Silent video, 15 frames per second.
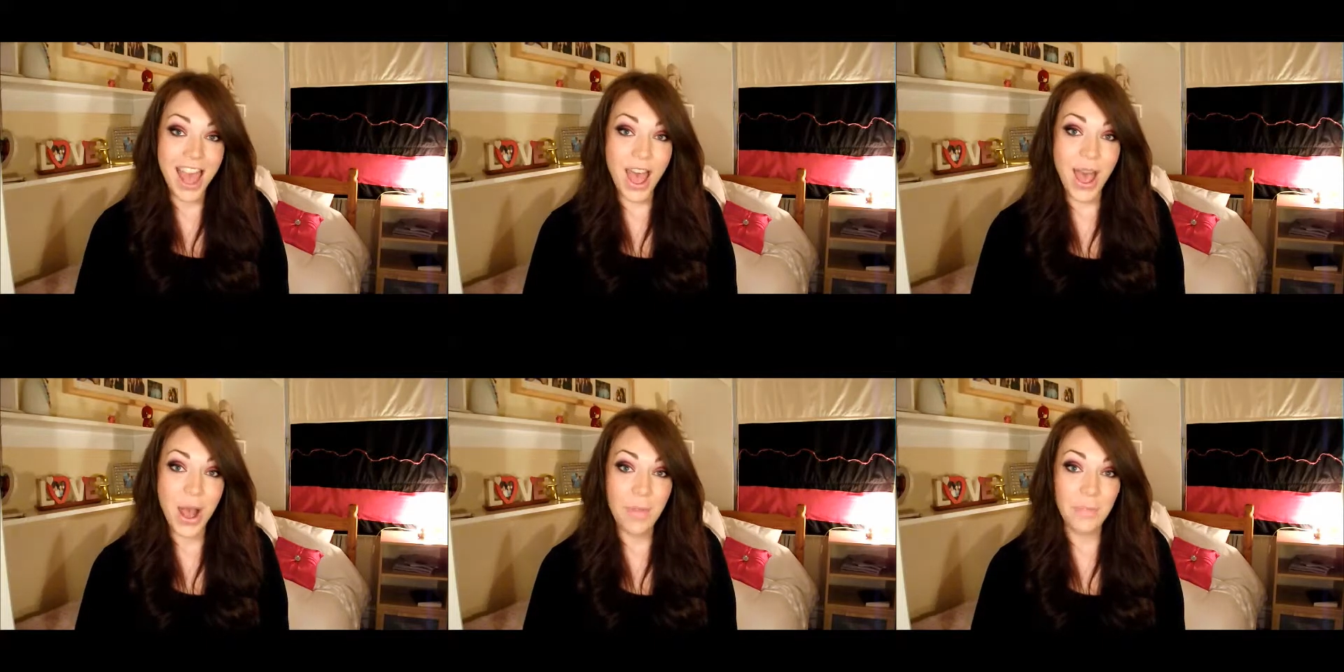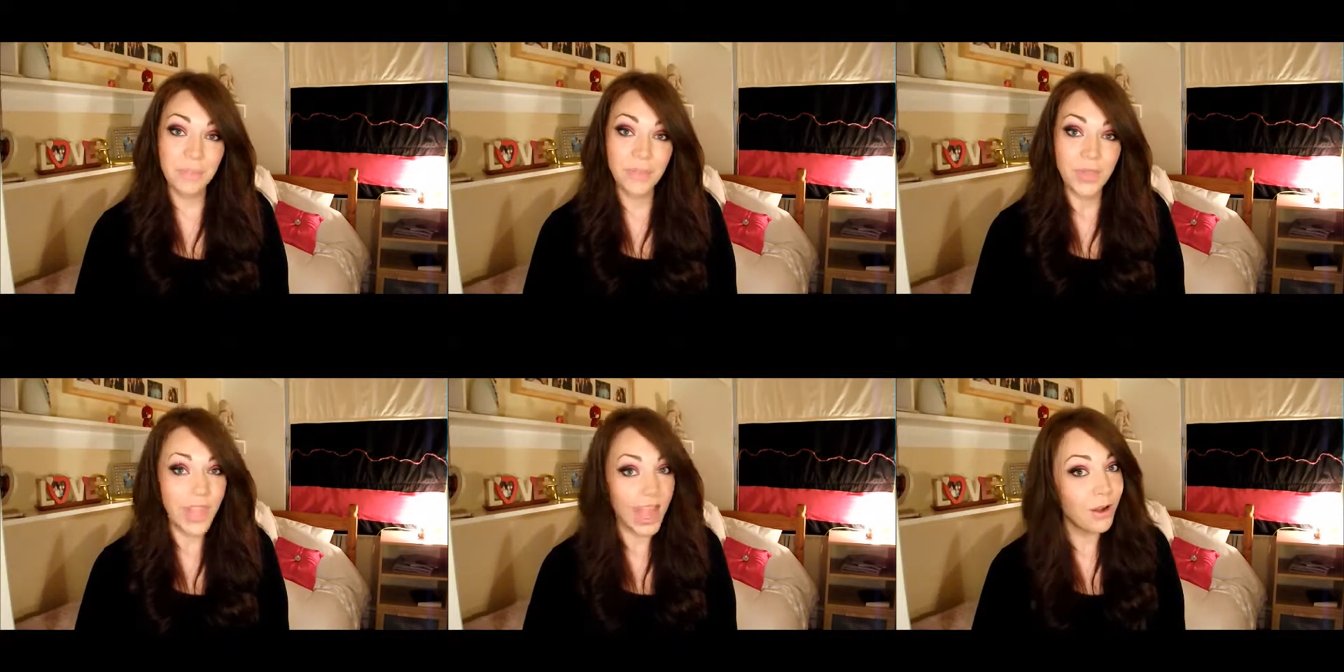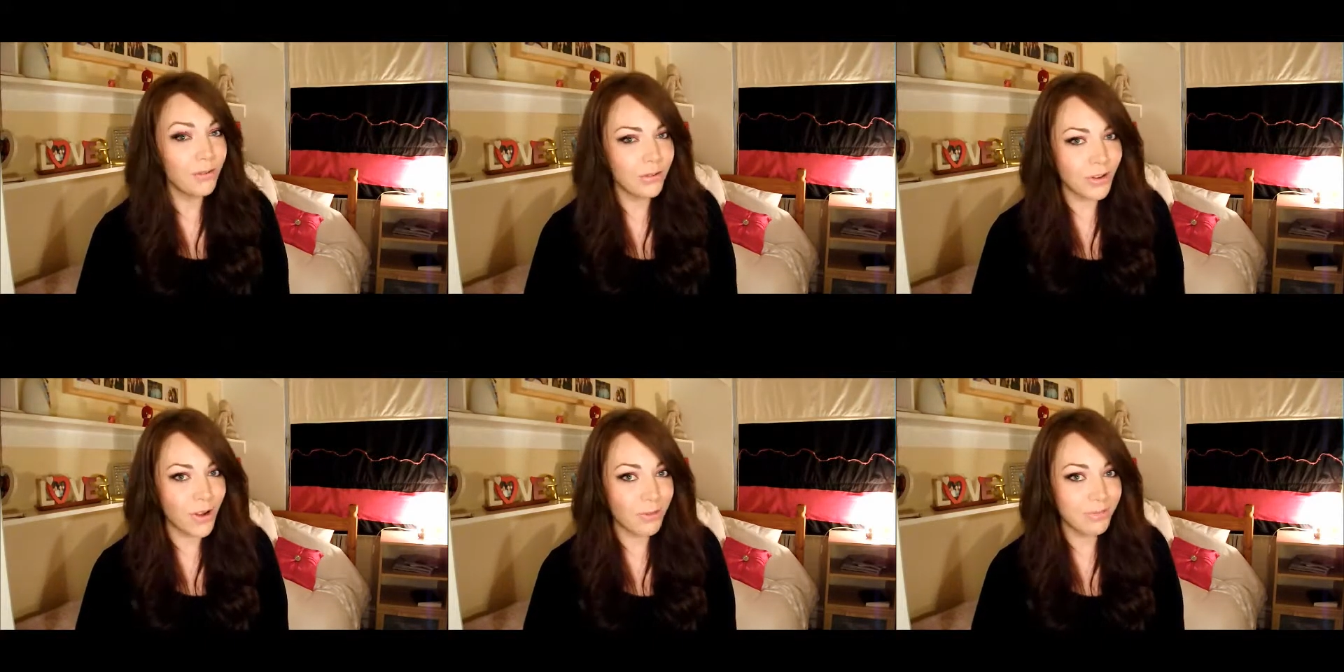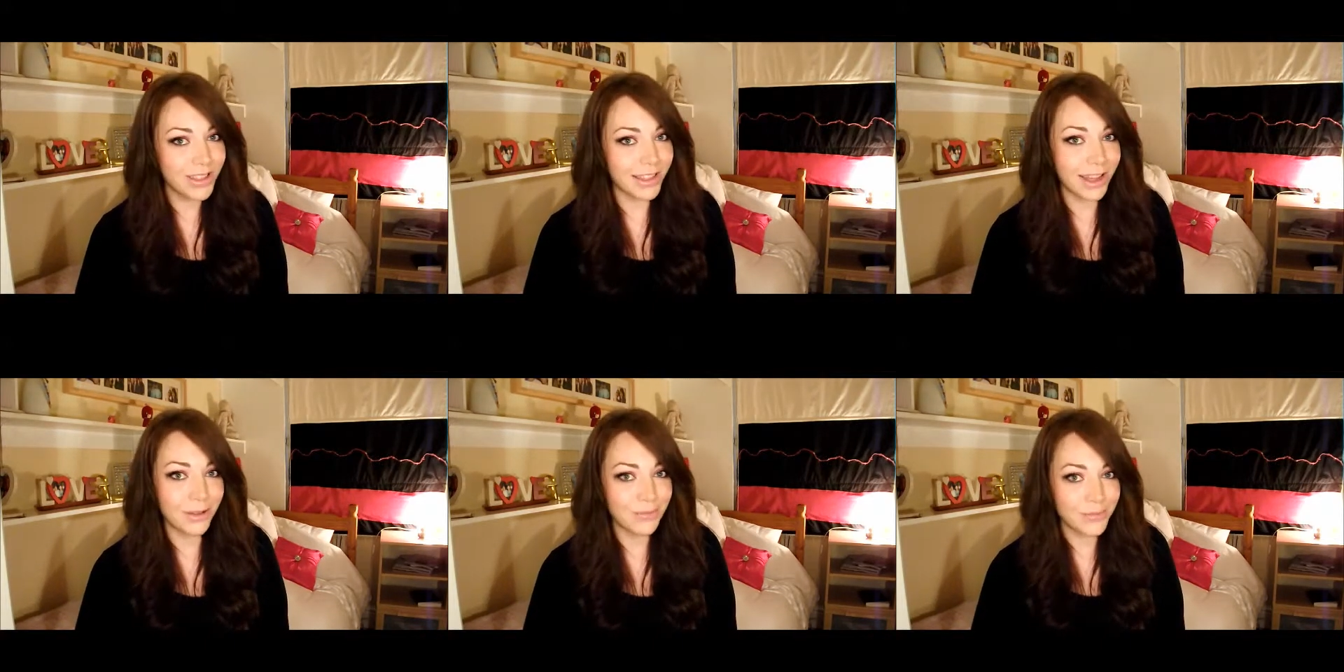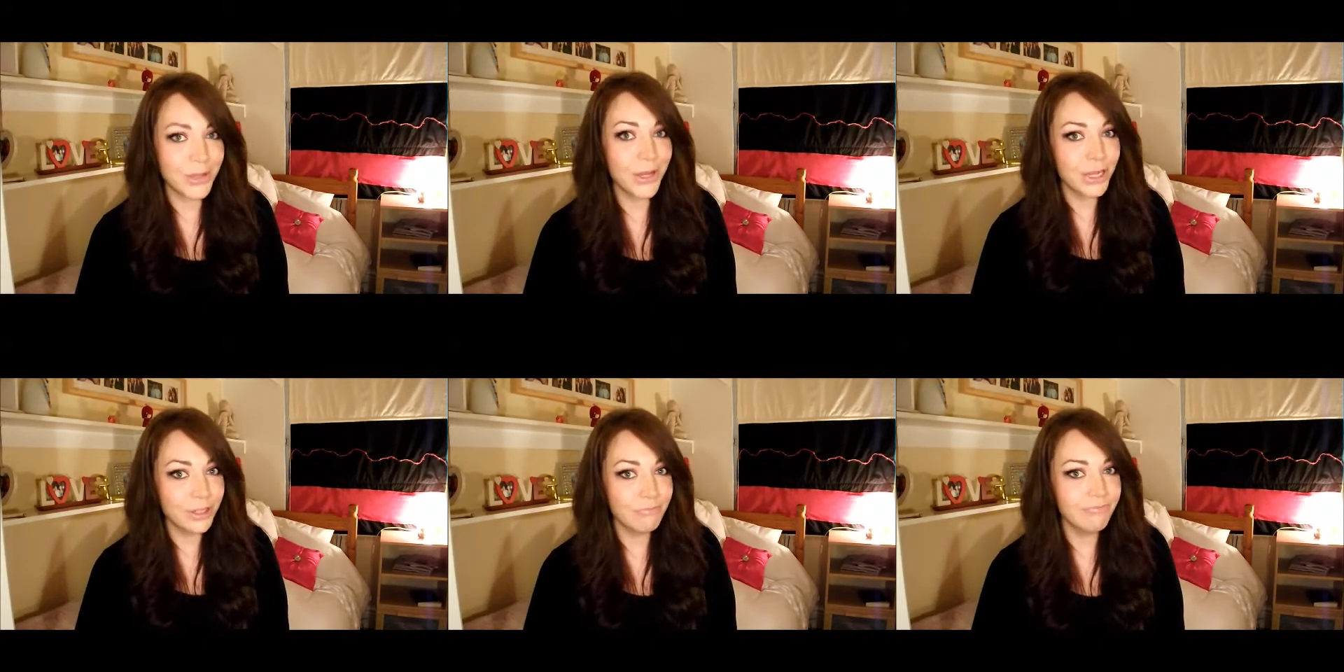How have you got on with that? Good?